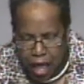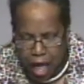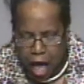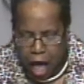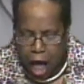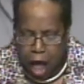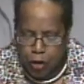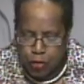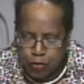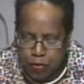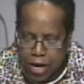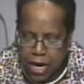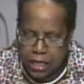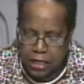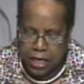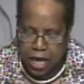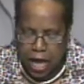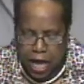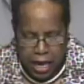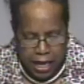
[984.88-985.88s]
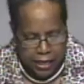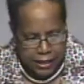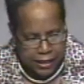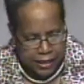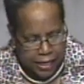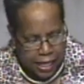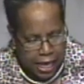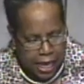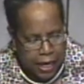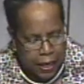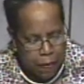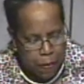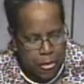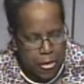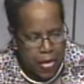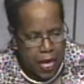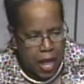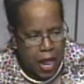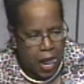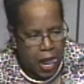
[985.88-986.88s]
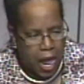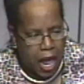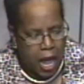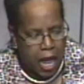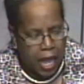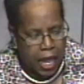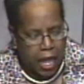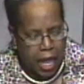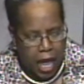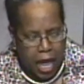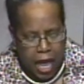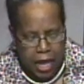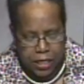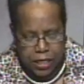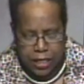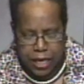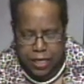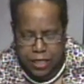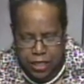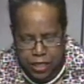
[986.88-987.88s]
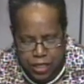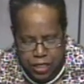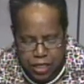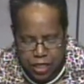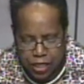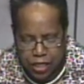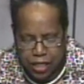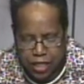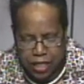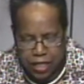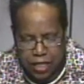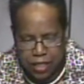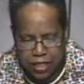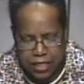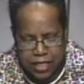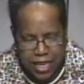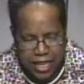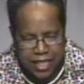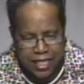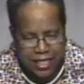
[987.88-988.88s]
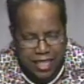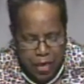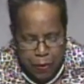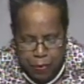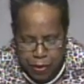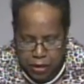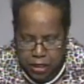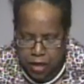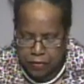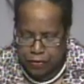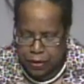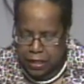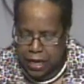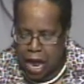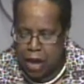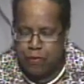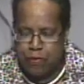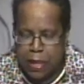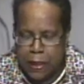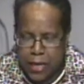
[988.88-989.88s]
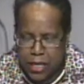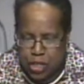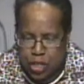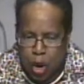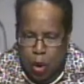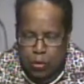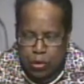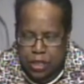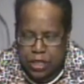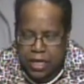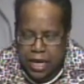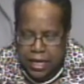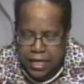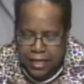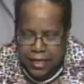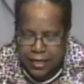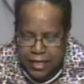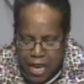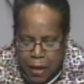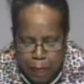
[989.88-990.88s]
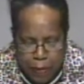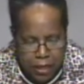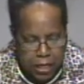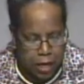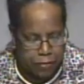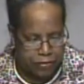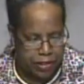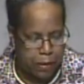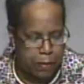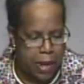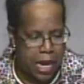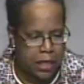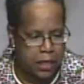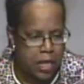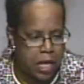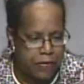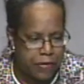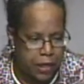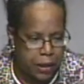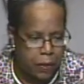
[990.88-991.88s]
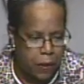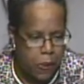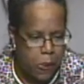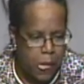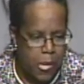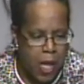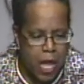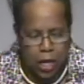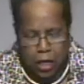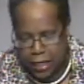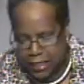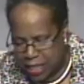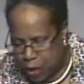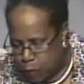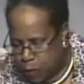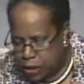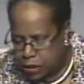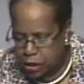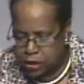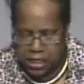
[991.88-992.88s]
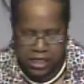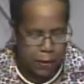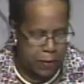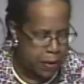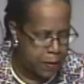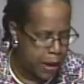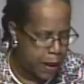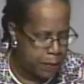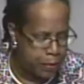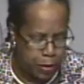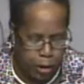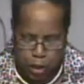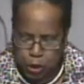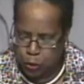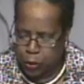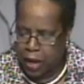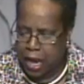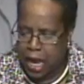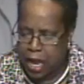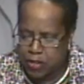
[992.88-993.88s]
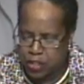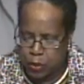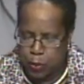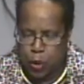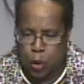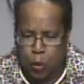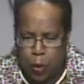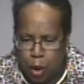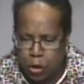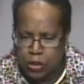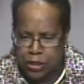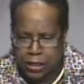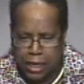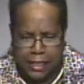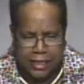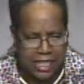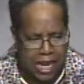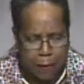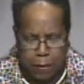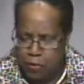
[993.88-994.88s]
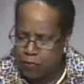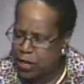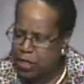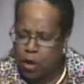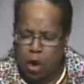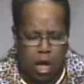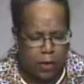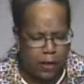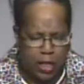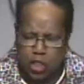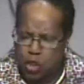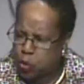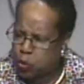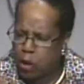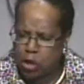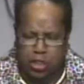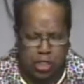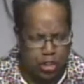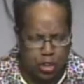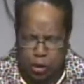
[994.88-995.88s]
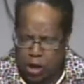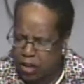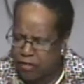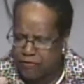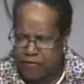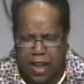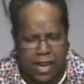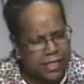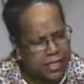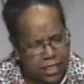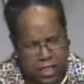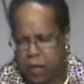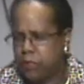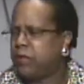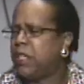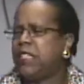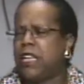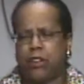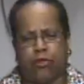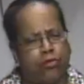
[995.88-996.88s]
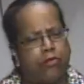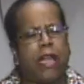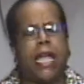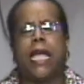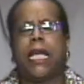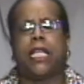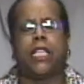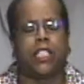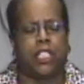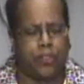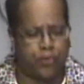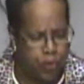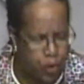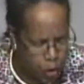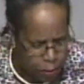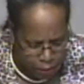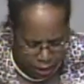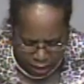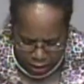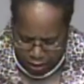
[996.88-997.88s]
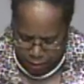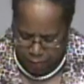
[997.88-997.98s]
I realized that I didn't dig deep enough, that I really don't dig deep enough in my loving. Because I went to some of my books where I had some quotes, and I said, I'm going to read all these quotes until I find something that rings for me.